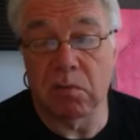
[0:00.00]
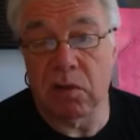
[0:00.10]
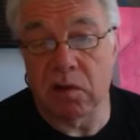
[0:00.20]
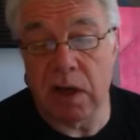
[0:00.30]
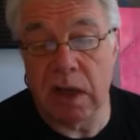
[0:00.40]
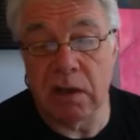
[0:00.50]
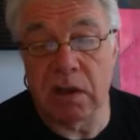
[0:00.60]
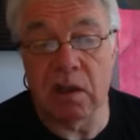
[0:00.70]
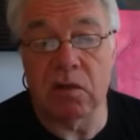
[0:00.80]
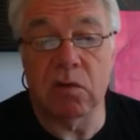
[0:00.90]
test
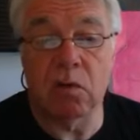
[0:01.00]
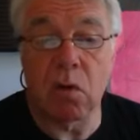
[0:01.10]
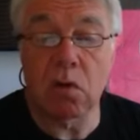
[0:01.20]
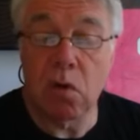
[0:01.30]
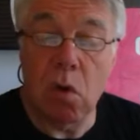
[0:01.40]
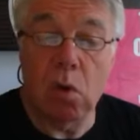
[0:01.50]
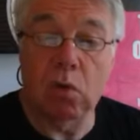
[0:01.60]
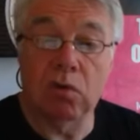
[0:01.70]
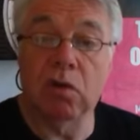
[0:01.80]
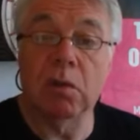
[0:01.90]
candidates who got
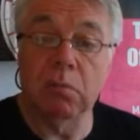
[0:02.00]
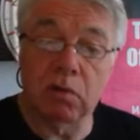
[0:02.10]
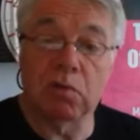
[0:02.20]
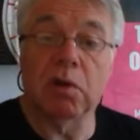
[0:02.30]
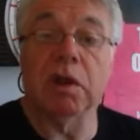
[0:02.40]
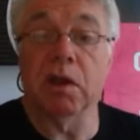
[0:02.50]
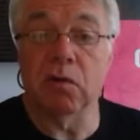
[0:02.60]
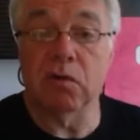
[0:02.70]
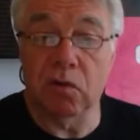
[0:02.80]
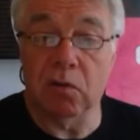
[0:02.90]
caught between
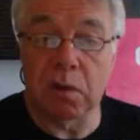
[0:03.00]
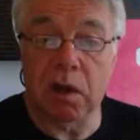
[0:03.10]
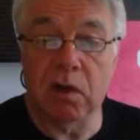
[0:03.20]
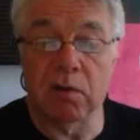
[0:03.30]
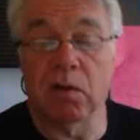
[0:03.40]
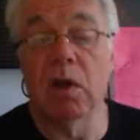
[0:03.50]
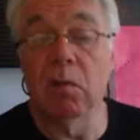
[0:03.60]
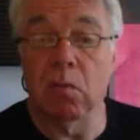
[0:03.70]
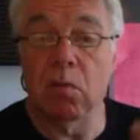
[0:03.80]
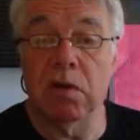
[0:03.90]
those 2 parts
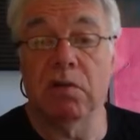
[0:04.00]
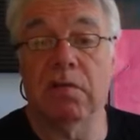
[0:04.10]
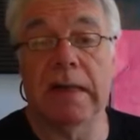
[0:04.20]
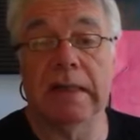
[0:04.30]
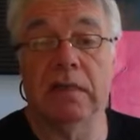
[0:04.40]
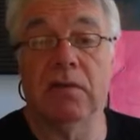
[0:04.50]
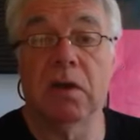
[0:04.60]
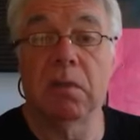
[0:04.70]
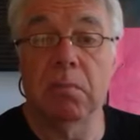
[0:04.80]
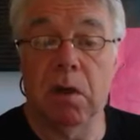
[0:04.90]
with a valid
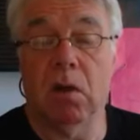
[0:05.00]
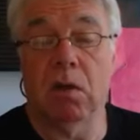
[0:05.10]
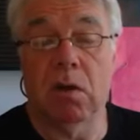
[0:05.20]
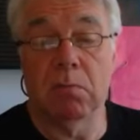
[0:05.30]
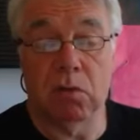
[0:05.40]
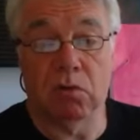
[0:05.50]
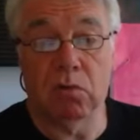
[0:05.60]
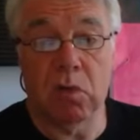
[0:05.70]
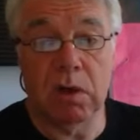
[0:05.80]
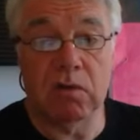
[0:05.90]

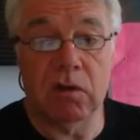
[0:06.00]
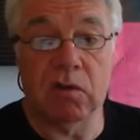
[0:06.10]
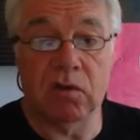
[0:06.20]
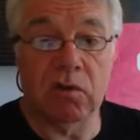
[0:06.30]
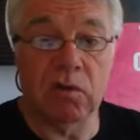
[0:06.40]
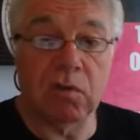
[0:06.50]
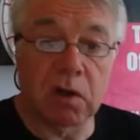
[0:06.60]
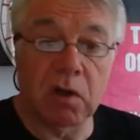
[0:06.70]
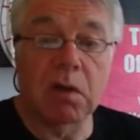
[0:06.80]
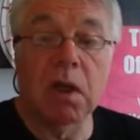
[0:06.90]
Module 1 test
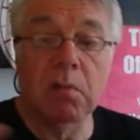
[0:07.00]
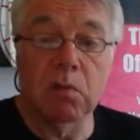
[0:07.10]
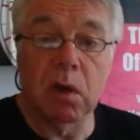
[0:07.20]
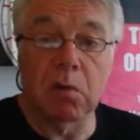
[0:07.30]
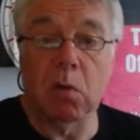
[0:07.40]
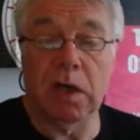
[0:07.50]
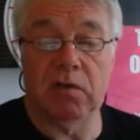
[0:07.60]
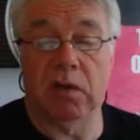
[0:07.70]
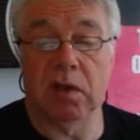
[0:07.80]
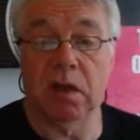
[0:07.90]
certificate but
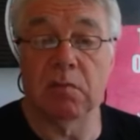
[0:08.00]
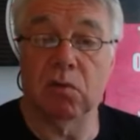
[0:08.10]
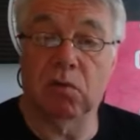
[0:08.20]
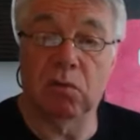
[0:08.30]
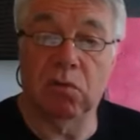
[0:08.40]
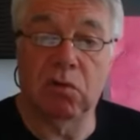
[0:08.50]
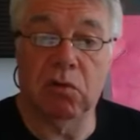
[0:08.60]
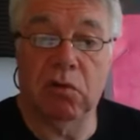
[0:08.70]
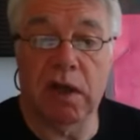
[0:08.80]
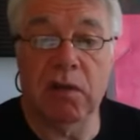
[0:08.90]
awaiting their Module
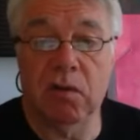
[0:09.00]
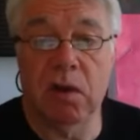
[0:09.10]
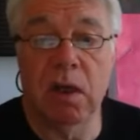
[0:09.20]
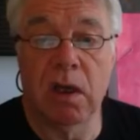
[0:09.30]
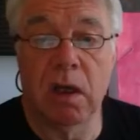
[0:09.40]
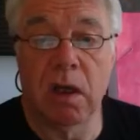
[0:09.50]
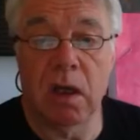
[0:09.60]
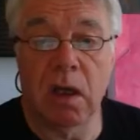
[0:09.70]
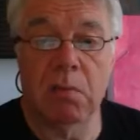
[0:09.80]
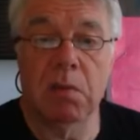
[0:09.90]
2 test,
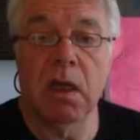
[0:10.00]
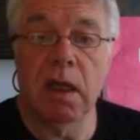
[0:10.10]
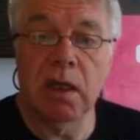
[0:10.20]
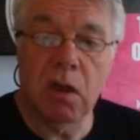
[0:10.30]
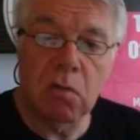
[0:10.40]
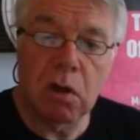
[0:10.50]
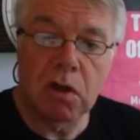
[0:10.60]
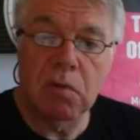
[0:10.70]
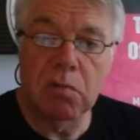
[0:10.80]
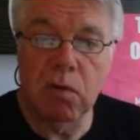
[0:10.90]
no
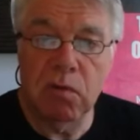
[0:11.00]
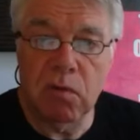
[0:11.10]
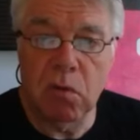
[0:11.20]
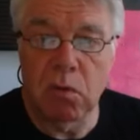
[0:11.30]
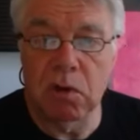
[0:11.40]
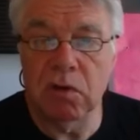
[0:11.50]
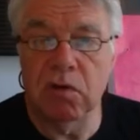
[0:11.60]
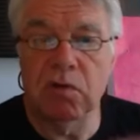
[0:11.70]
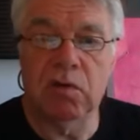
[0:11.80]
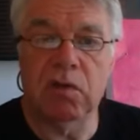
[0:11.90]
one can move forward
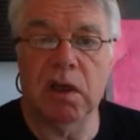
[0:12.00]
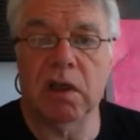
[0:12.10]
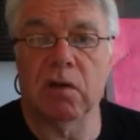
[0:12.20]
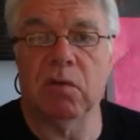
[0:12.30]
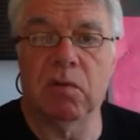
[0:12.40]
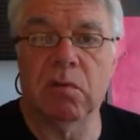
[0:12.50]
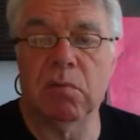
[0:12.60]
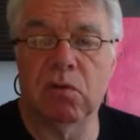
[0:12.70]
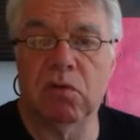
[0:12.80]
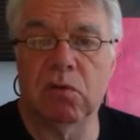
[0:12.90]
to take those
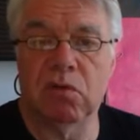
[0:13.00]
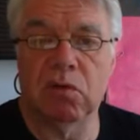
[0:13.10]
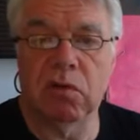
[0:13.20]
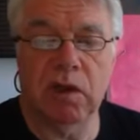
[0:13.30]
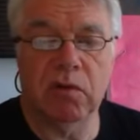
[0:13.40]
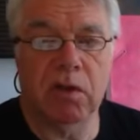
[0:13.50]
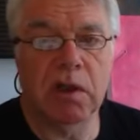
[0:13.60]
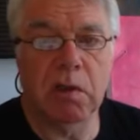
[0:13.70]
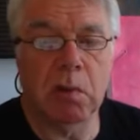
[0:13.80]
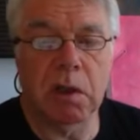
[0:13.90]
Module 2 tests
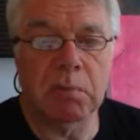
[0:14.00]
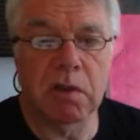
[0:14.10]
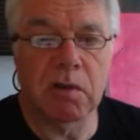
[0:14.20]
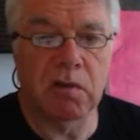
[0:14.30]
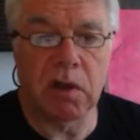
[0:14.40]
anyway, because